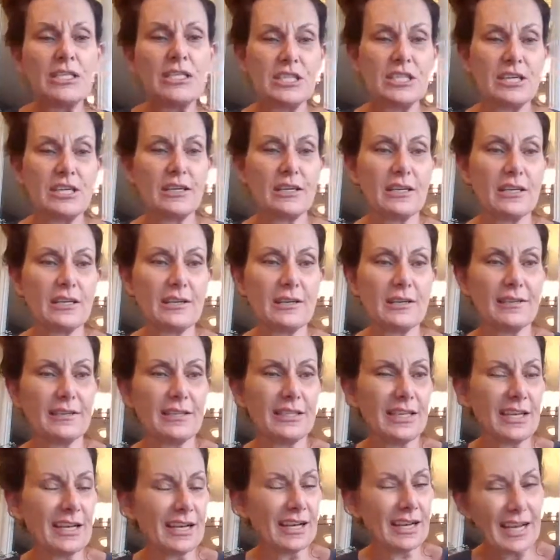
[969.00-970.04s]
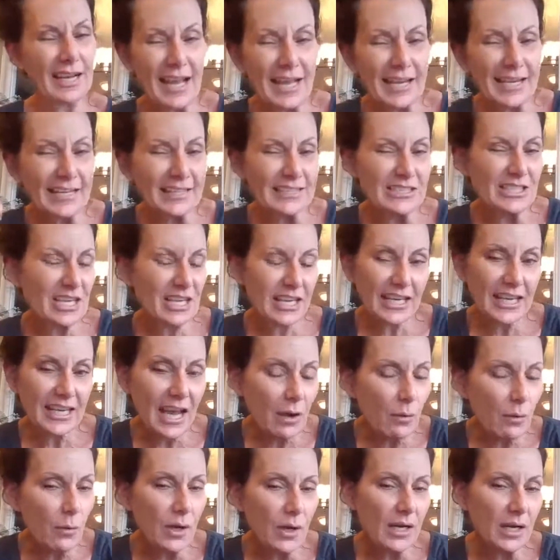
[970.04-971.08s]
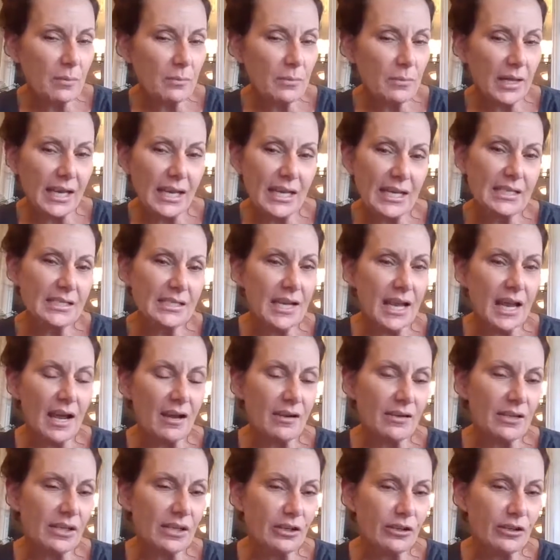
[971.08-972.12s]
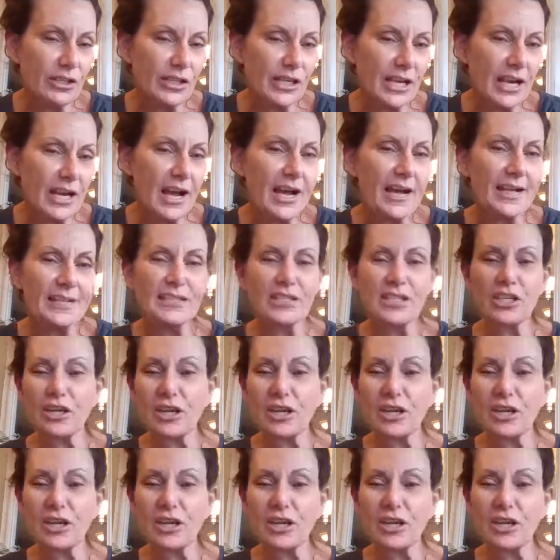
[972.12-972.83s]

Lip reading: Do you get what I'm laying down here, you guys?